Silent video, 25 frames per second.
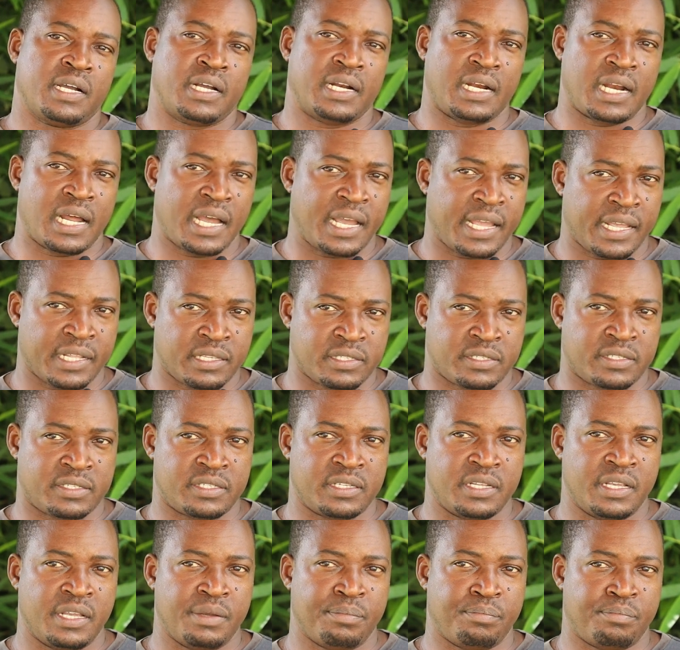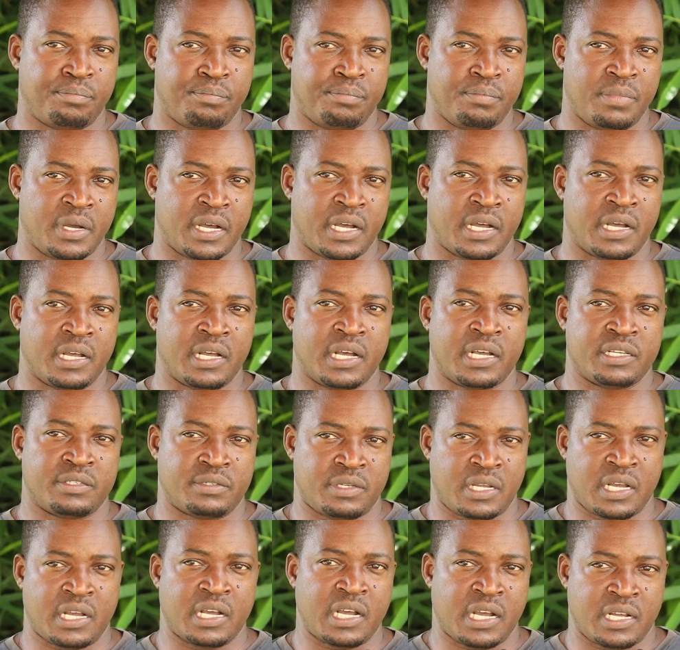clients
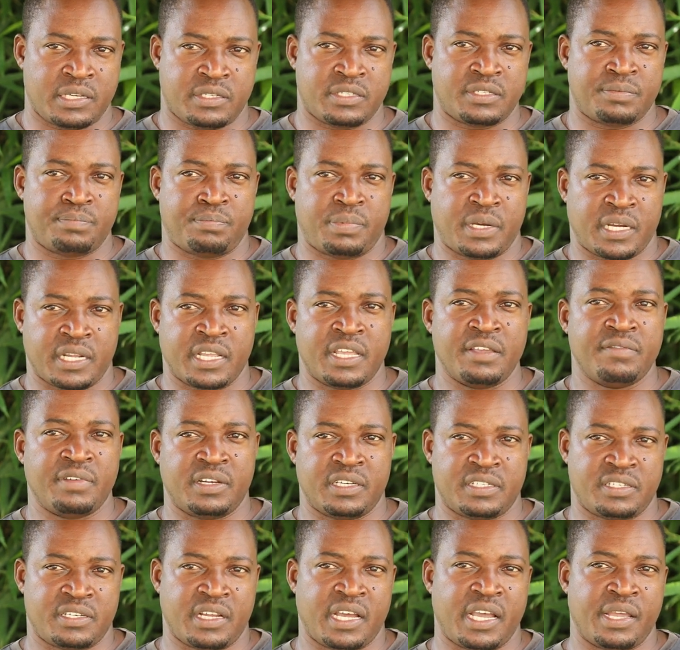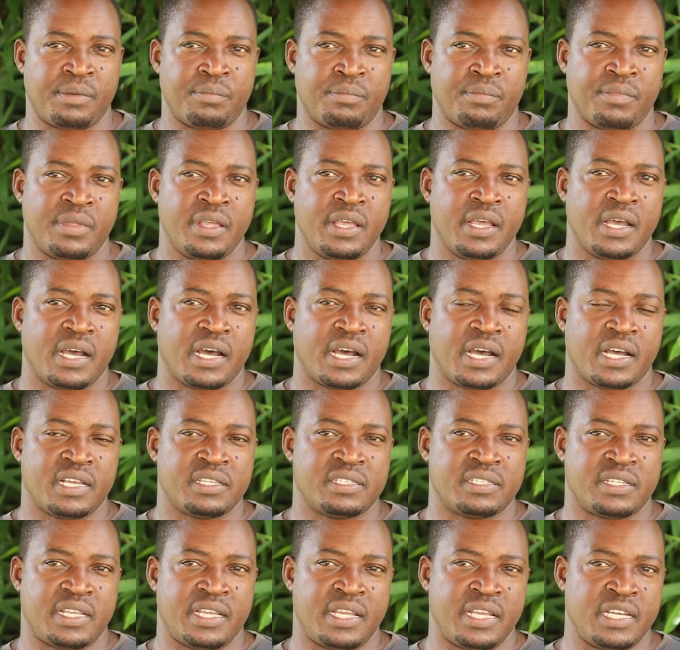as per given time
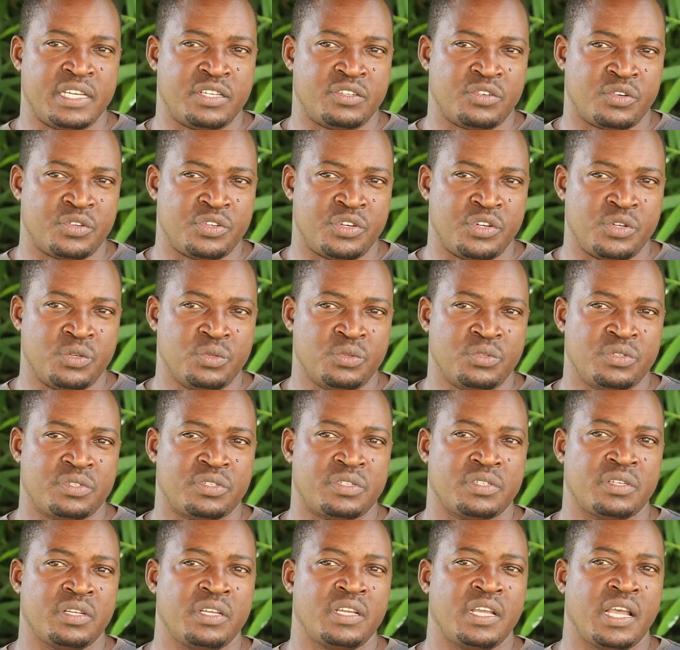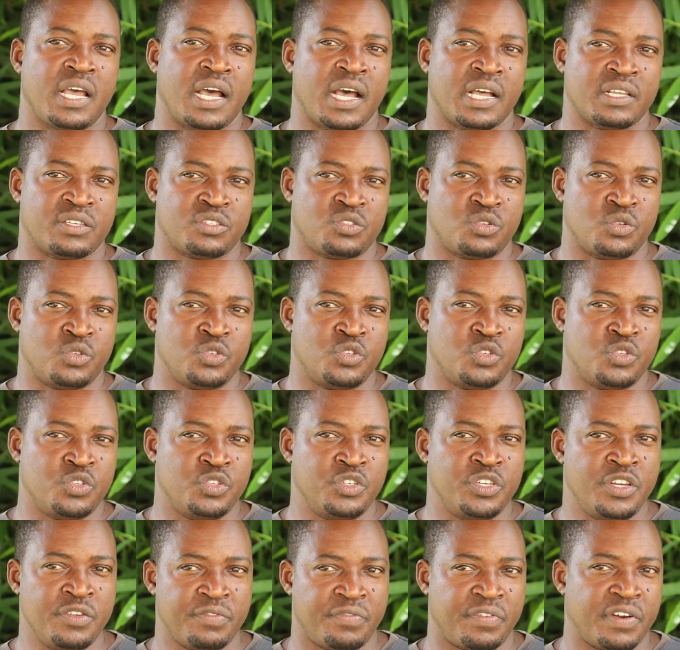has introduced us to
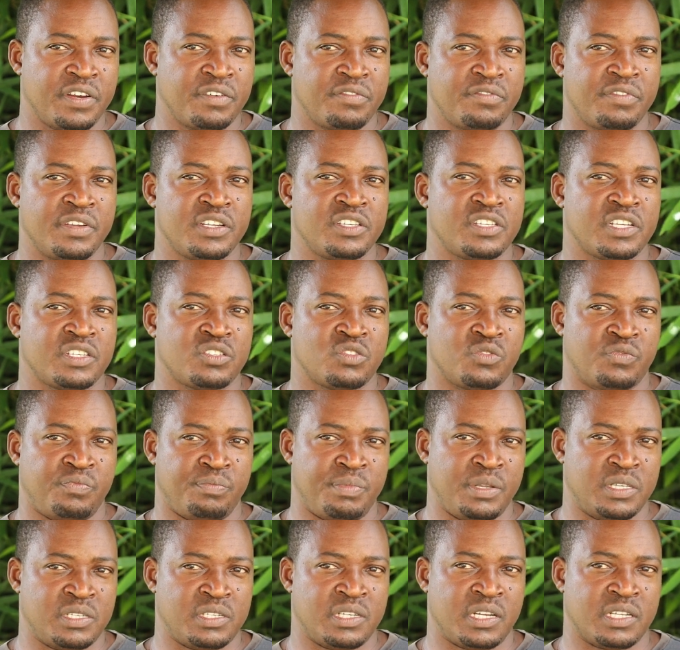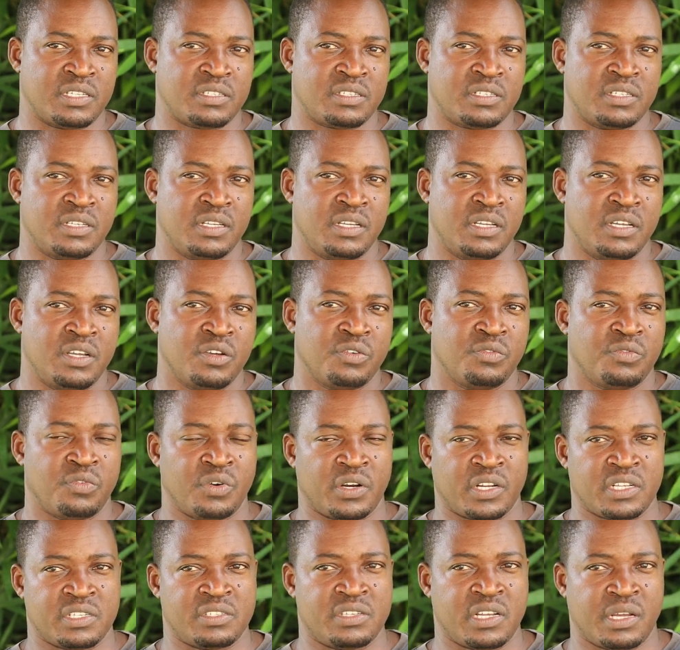different ventures of business.
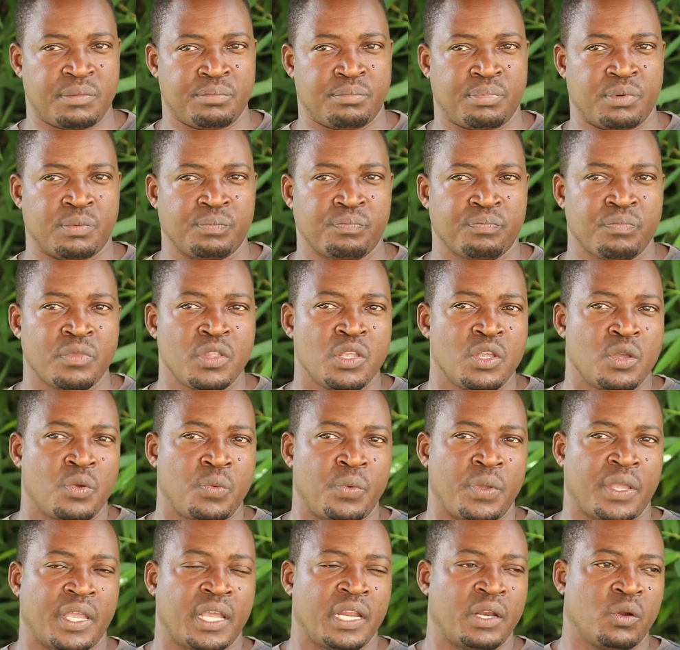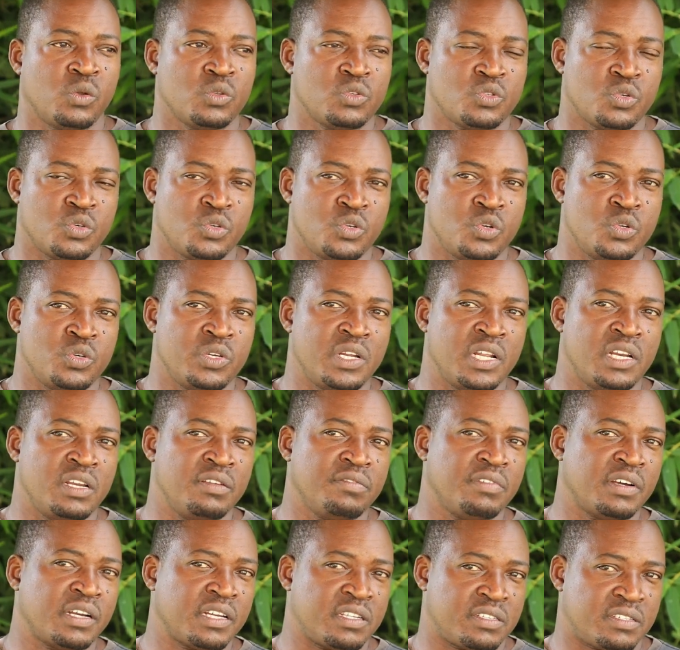For example, we can also do
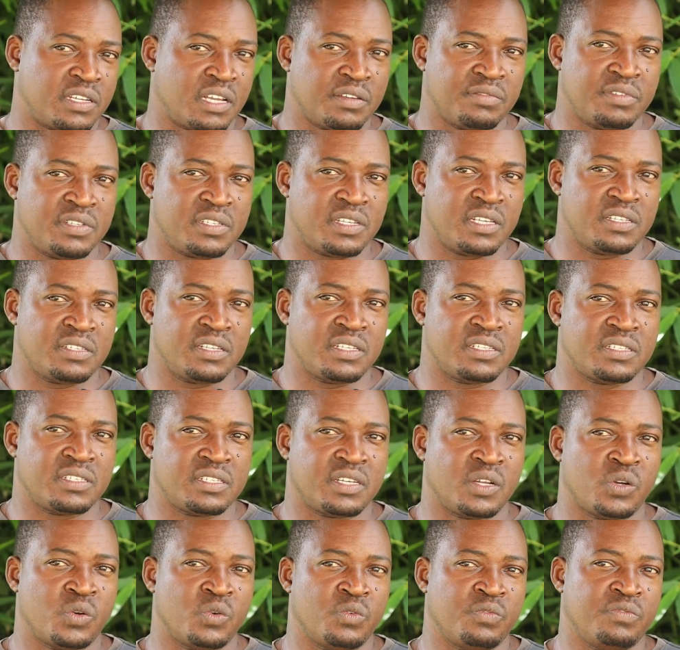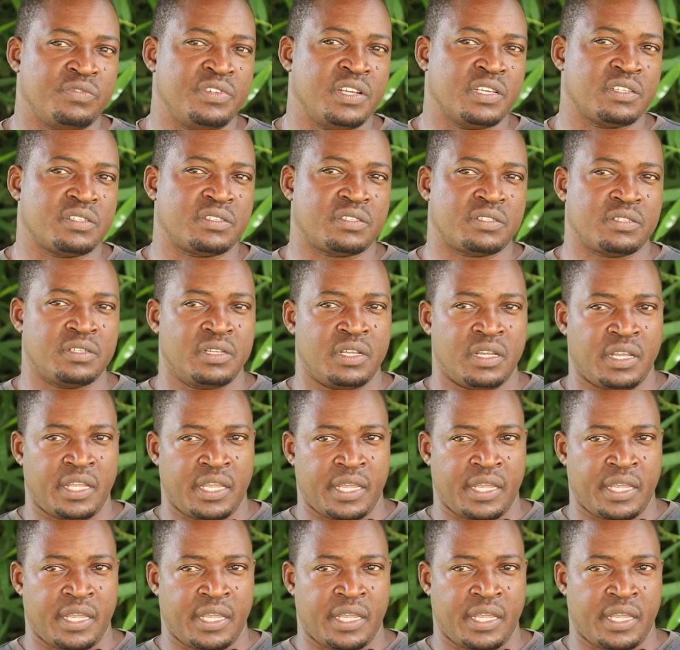delivery services instead of just